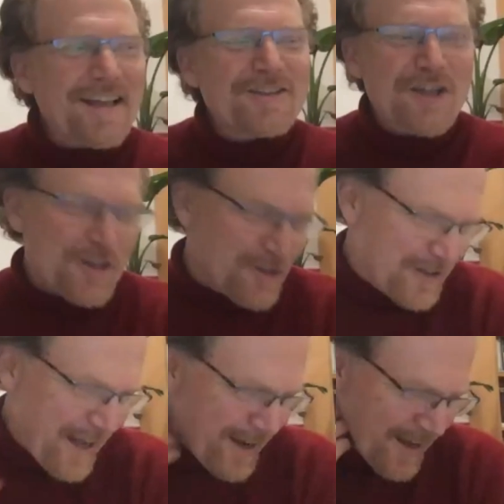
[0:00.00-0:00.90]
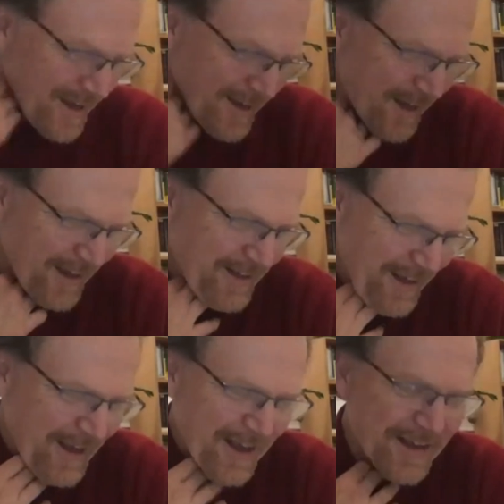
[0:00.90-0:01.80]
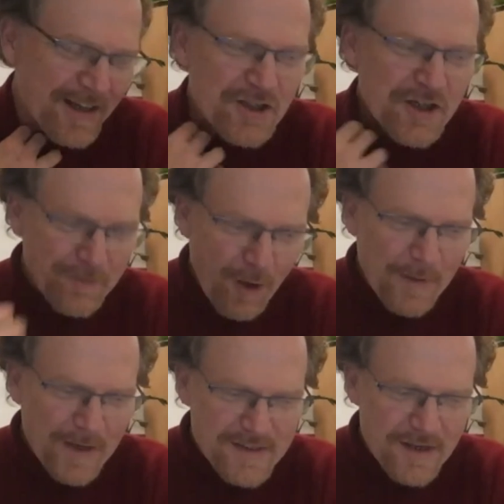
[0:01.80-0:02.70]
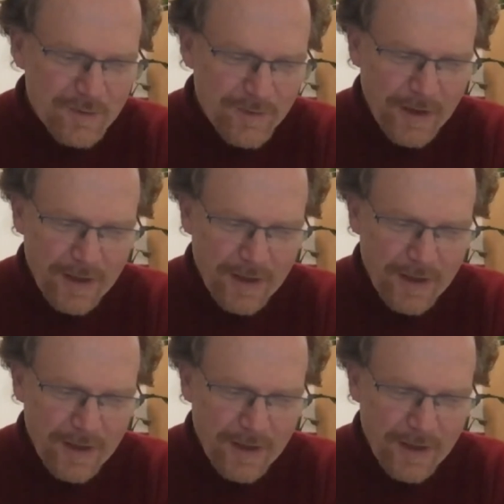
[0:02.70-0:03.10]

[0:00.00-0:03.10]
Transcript: Like today, I literally found myself